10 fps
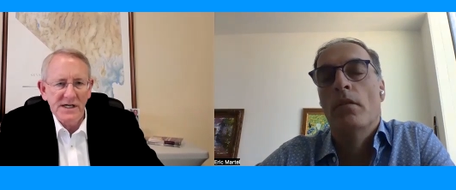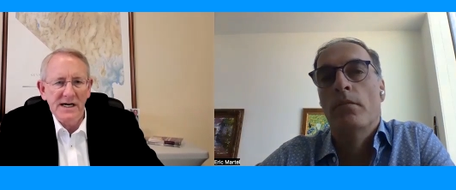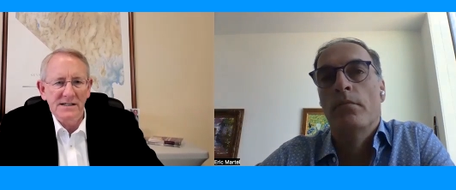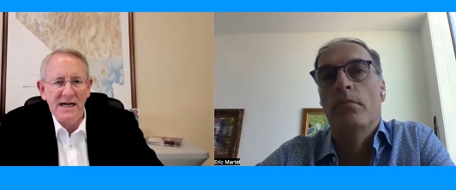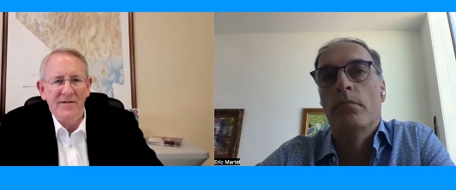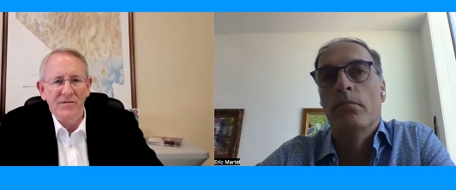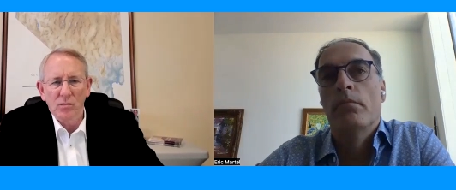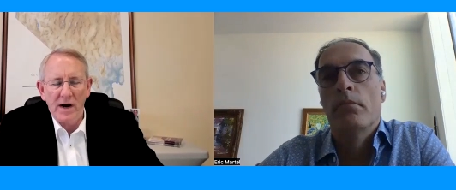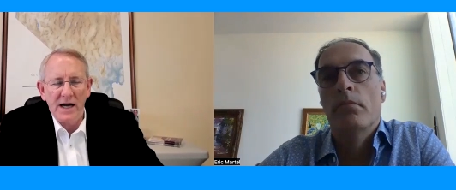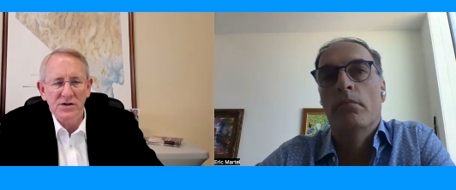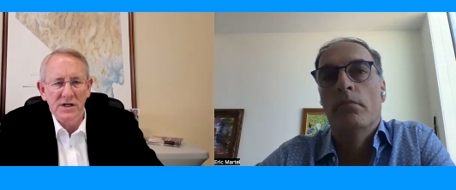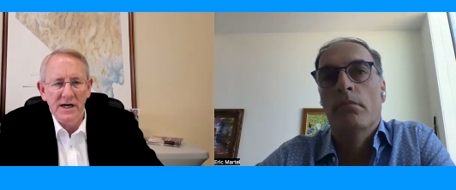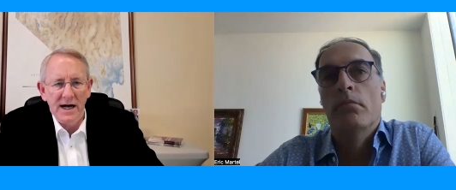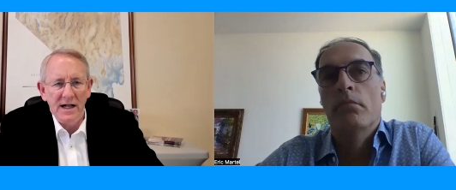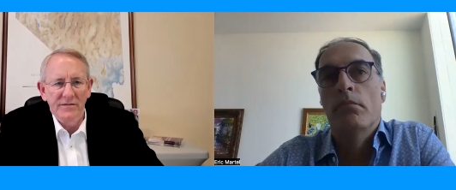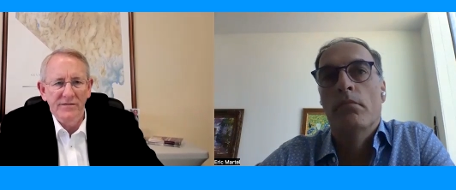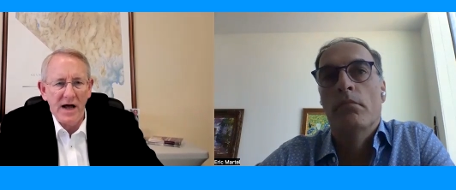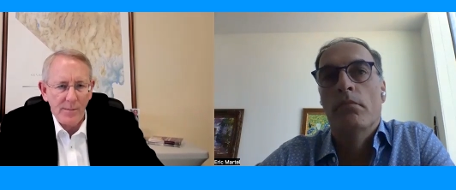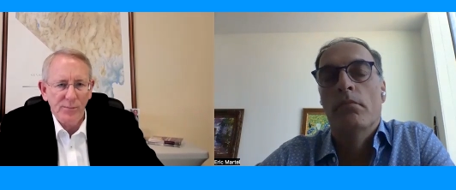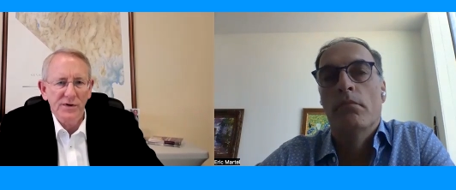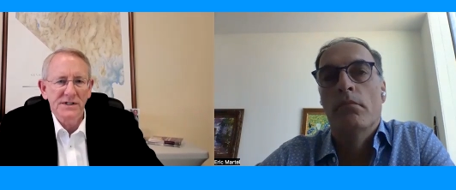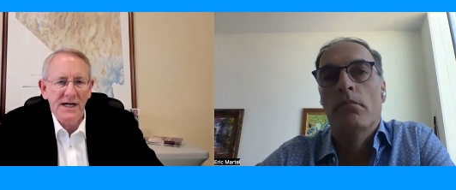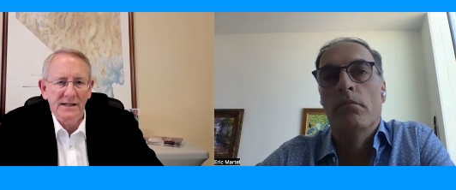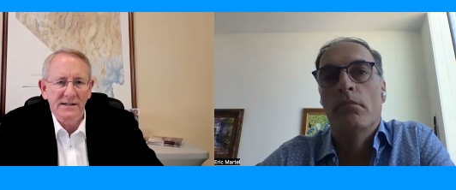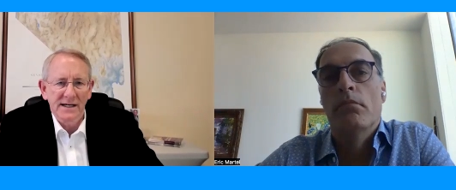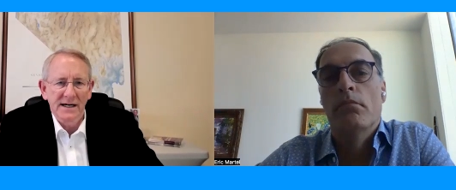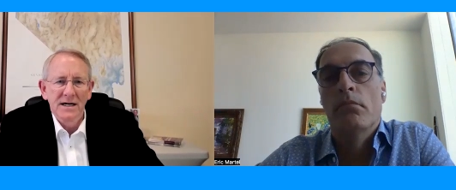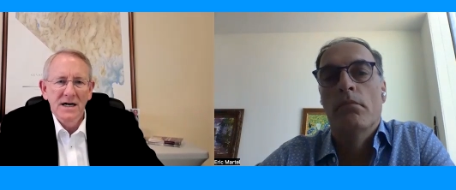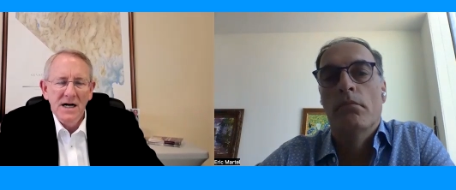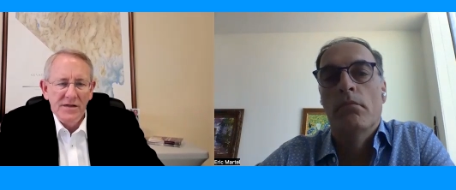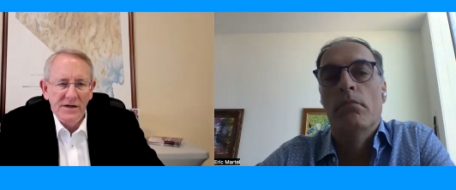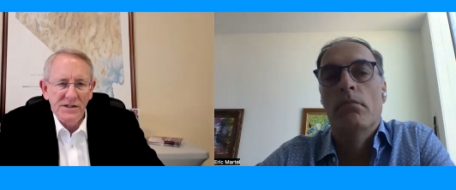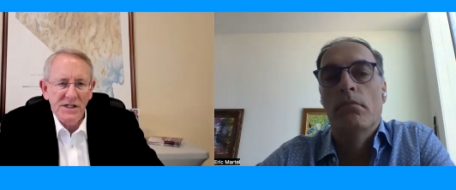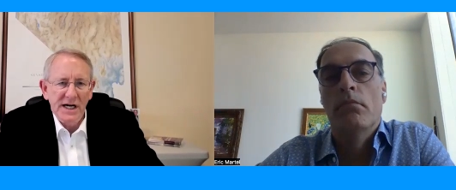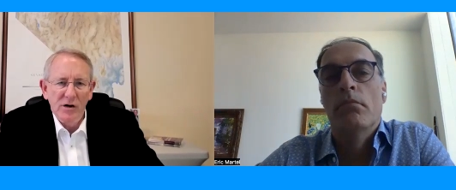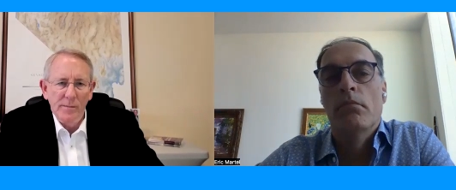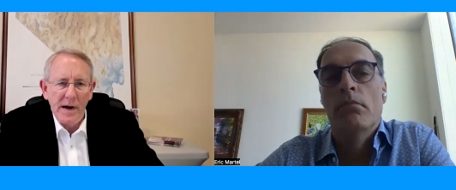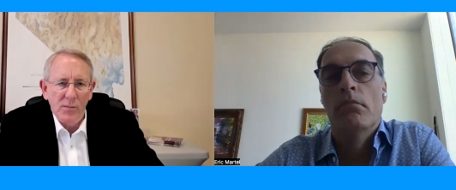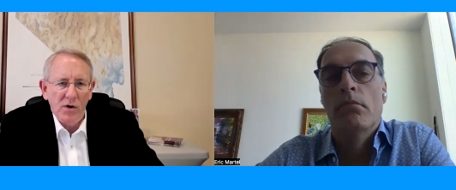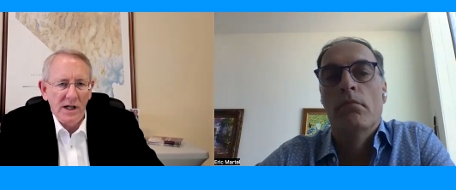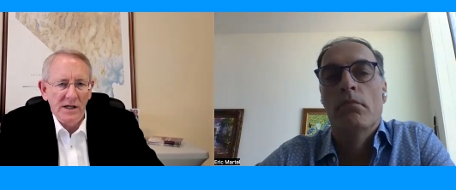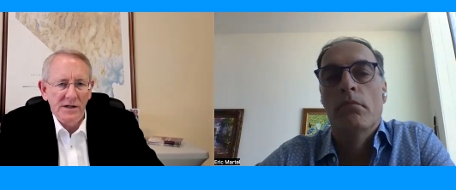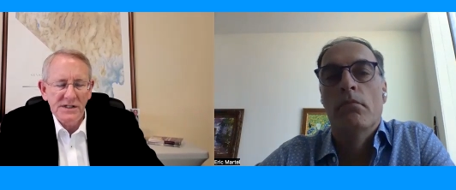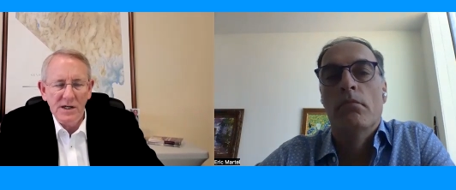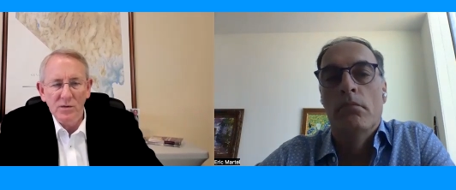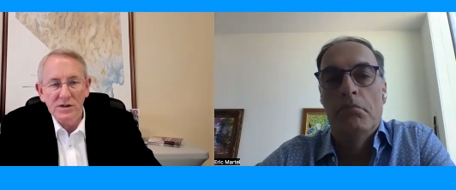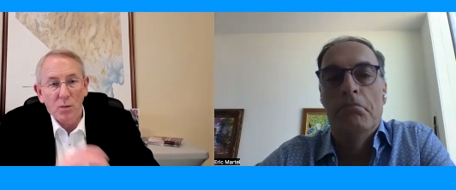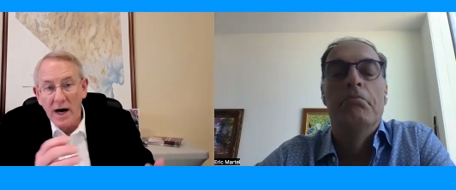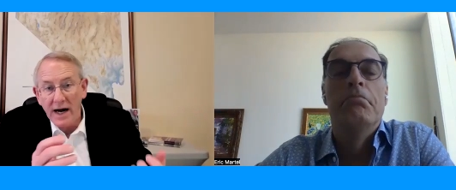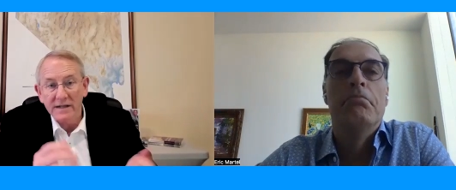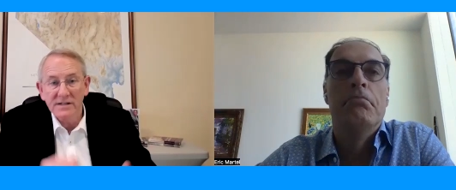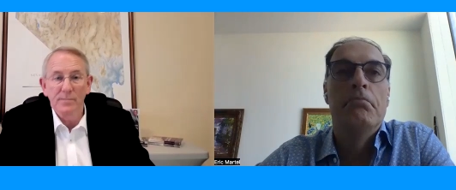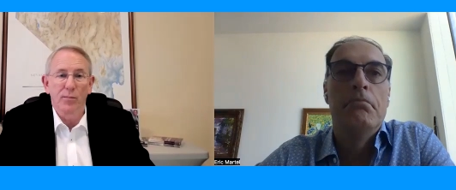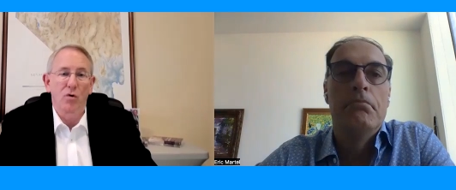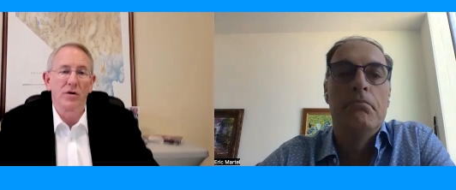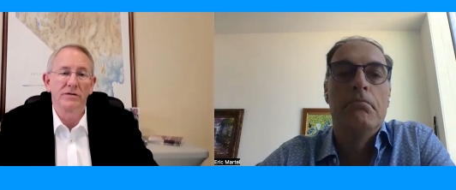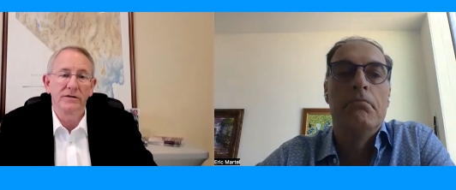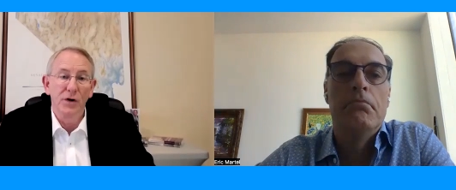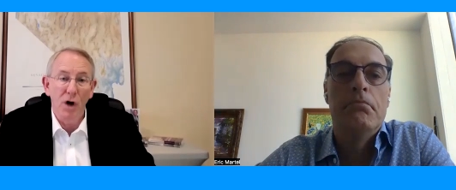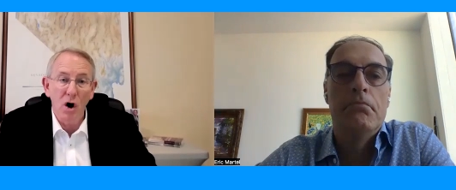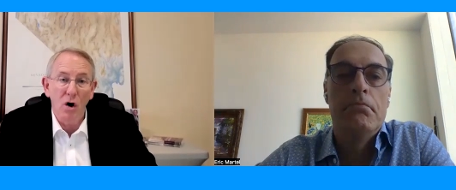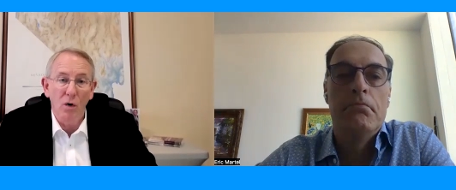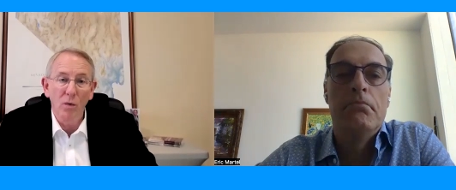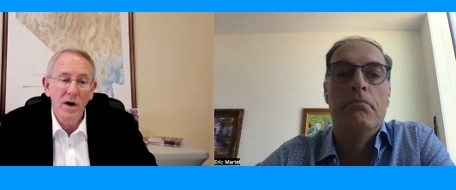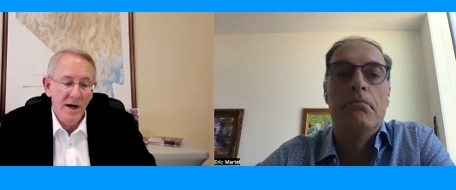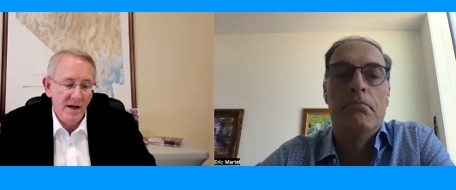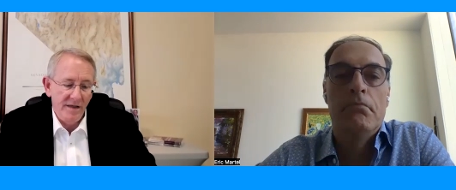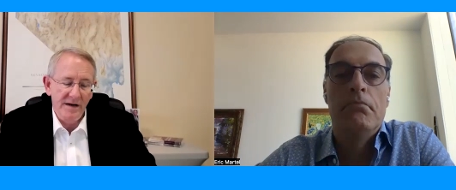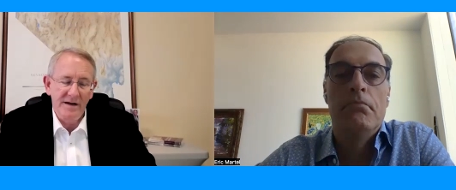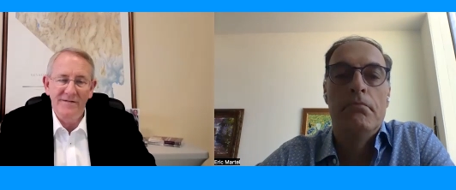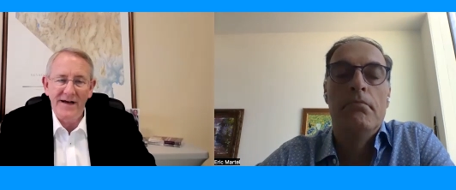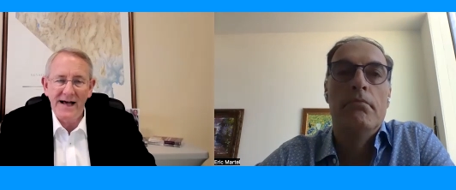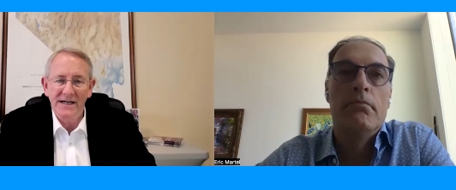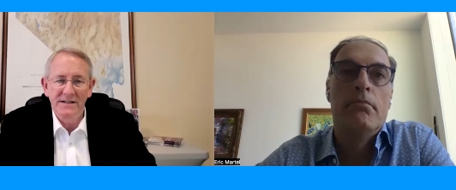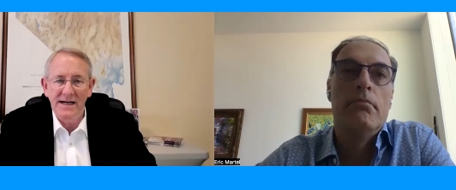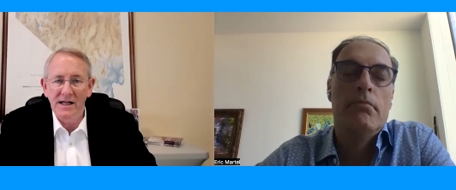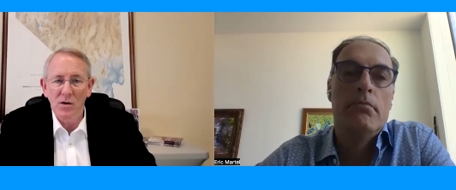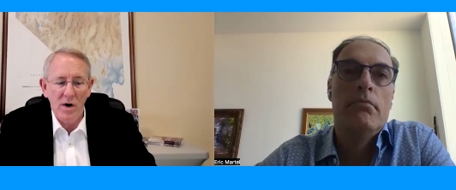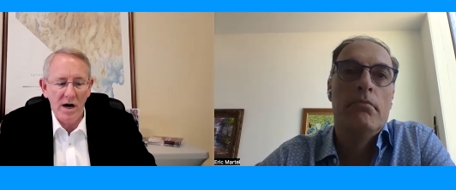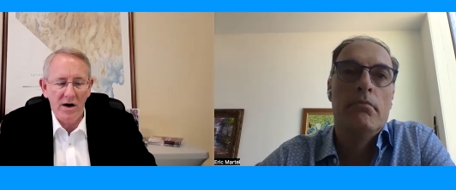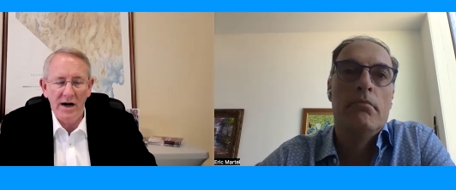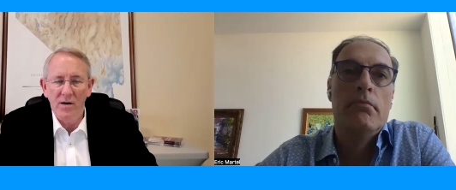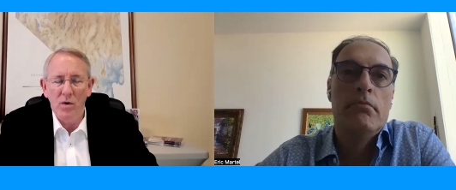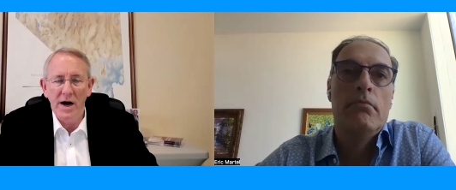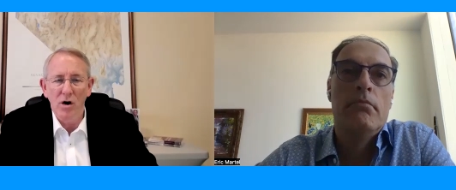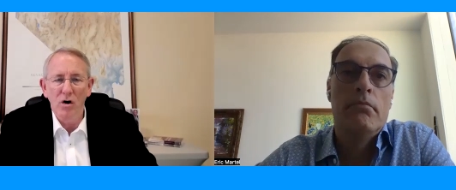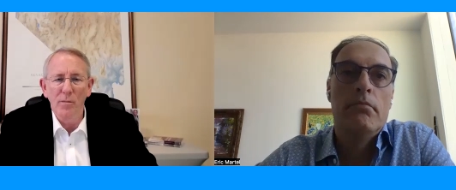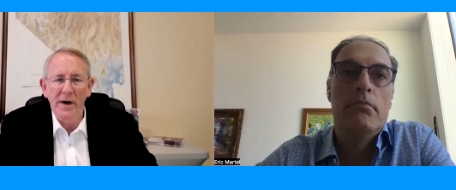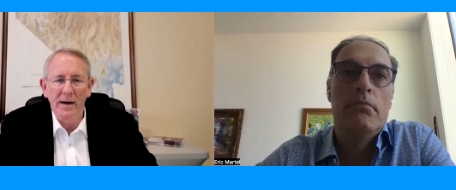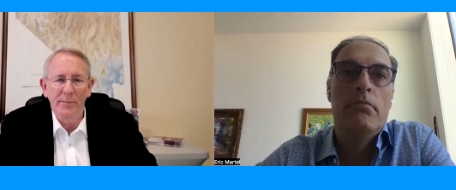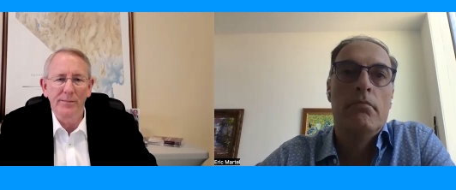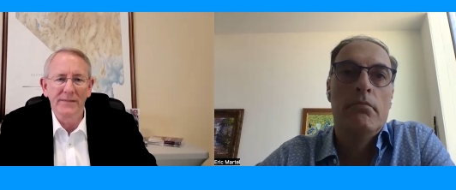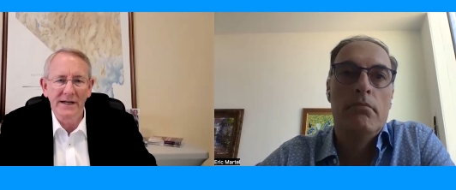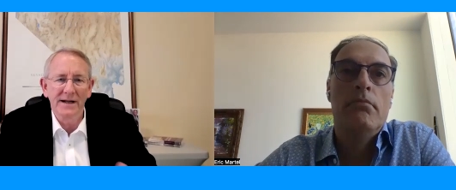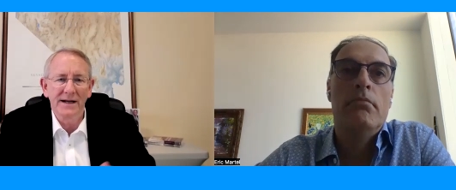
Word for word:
Speaker 1: states have the rationale of not protecting the single member LLC, which why it's important to know that Nevada, Delaware, and Wyoming in,